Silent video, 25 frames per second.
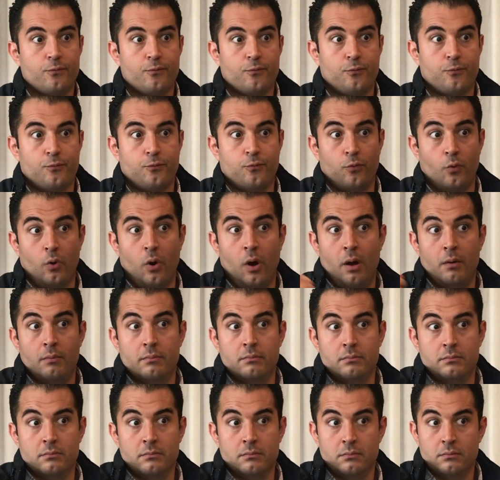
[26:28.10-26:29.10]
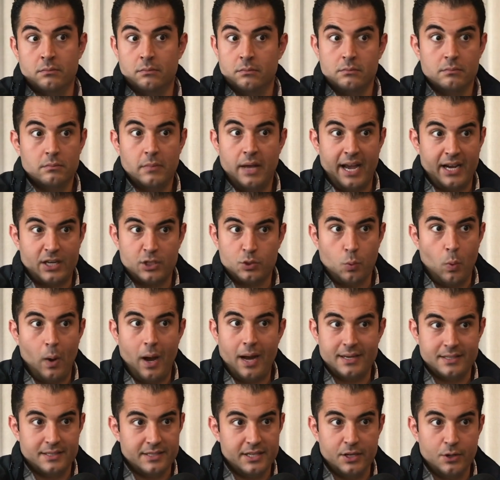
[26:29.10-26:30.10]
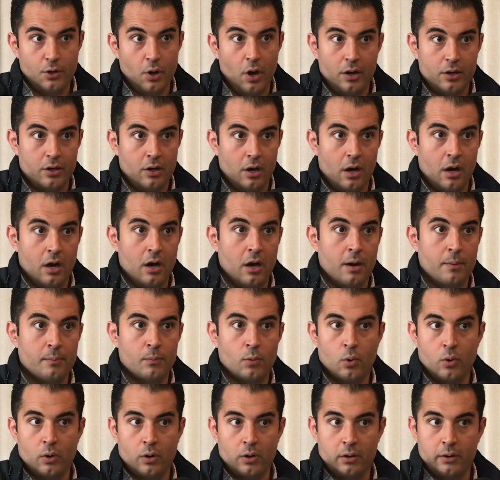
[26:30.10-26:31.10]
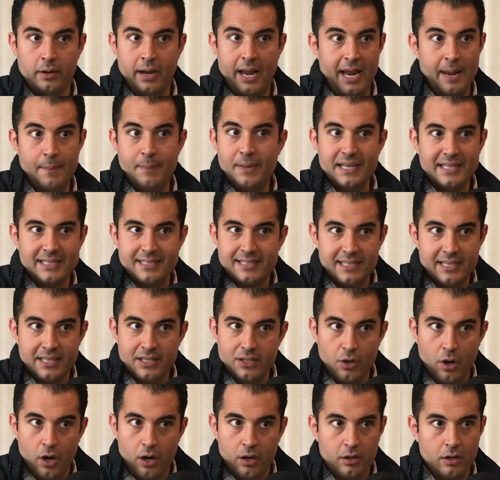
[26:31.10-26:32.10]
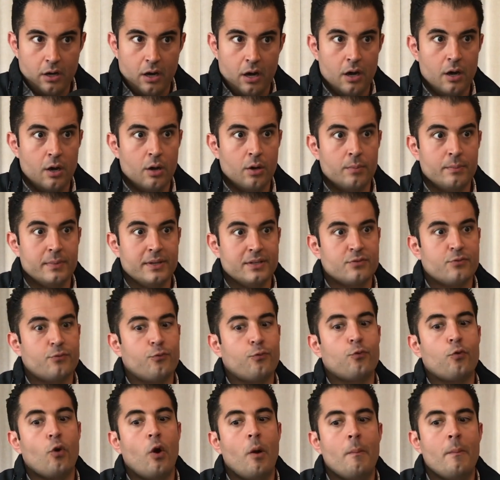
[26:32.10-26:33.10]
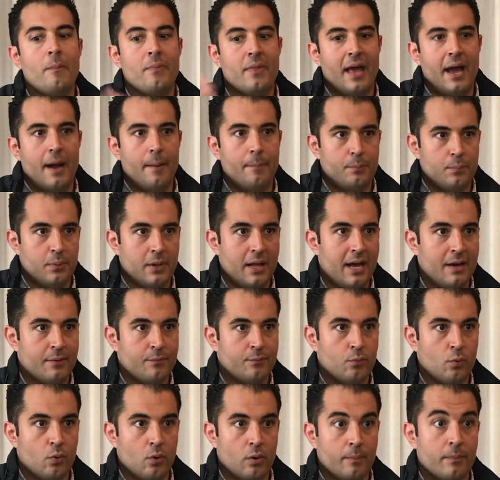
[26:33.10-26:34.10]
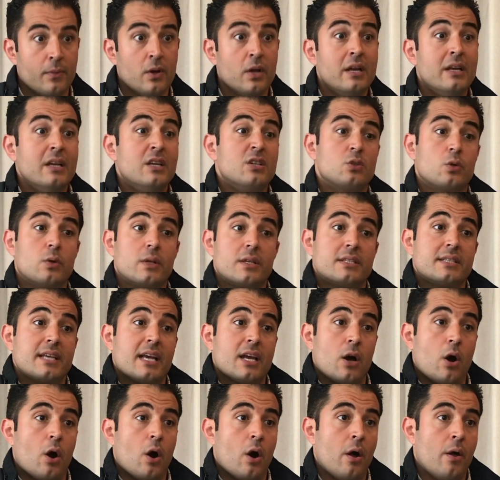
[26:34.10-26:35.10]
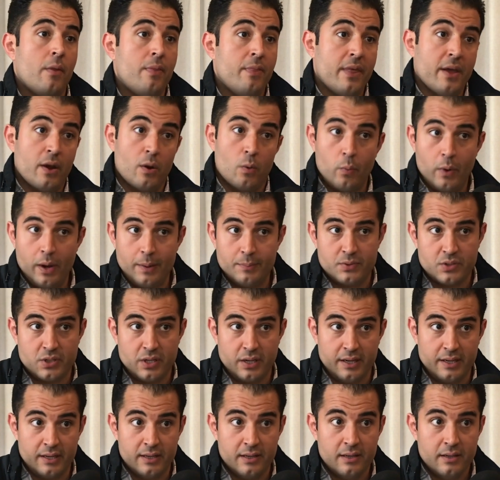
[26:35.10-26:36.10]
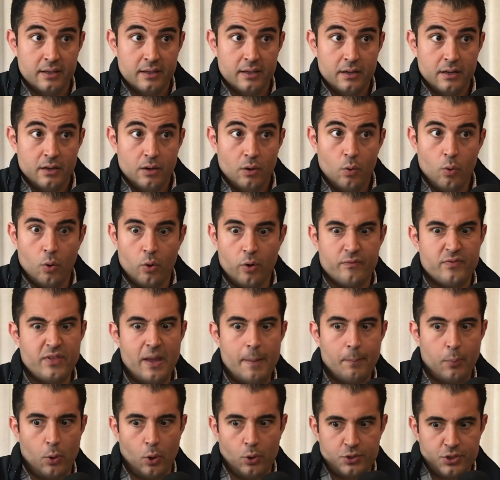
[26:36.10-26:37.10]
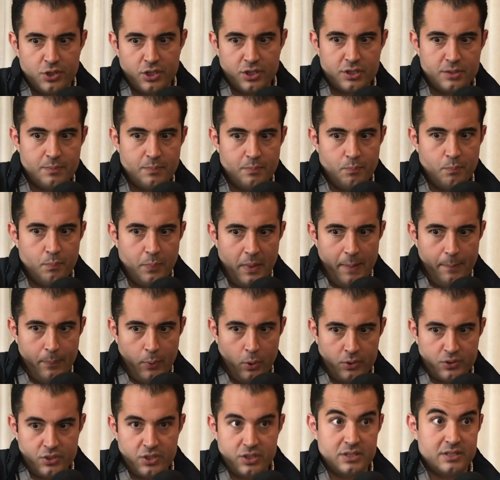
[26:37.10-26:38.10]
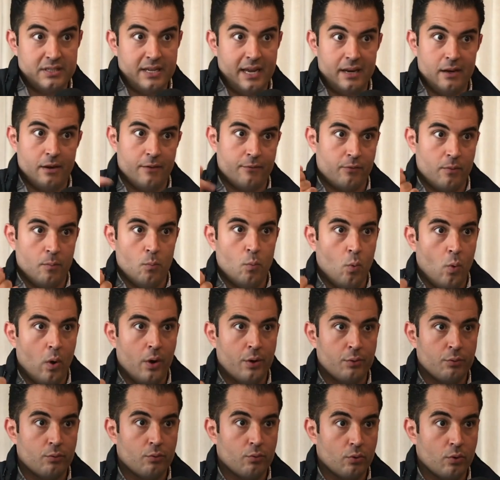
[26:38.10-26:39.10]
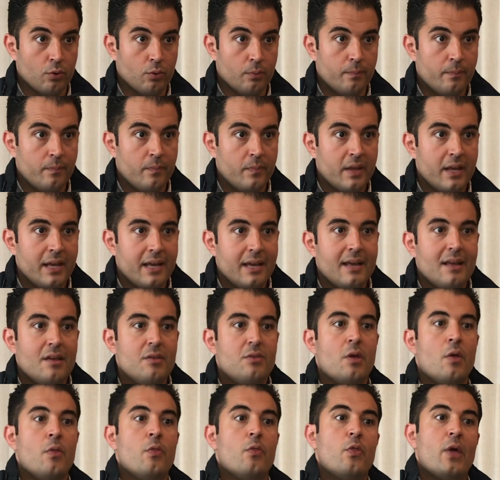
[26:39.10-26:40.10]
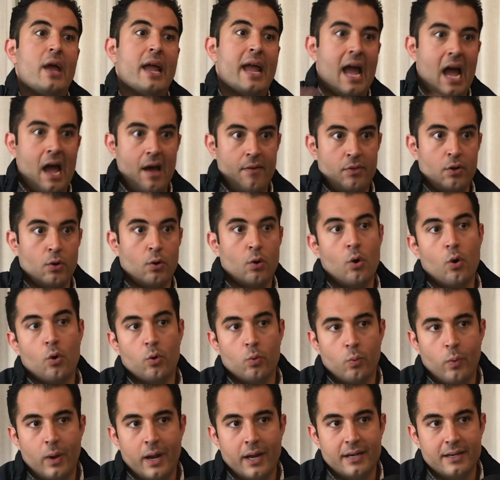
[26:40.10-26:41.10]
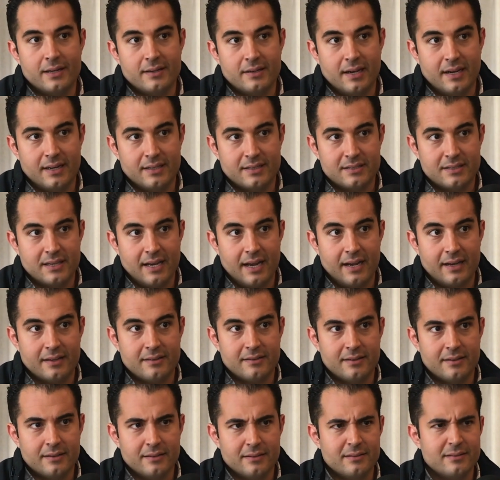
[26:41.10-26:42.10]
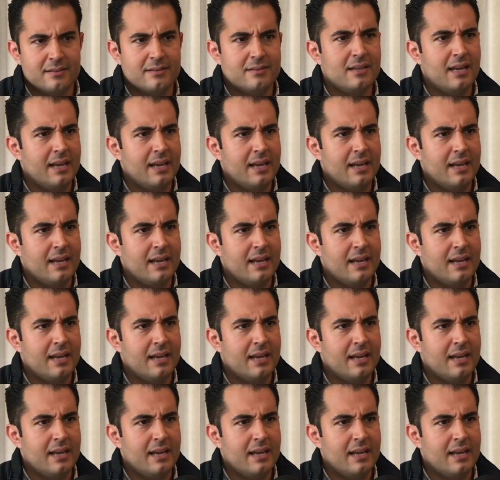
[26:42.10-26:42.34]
from xyz.com or abc.com, it's from that platform. So let's say on their website, or if they purchased data from one group, then they have their own way to dissect and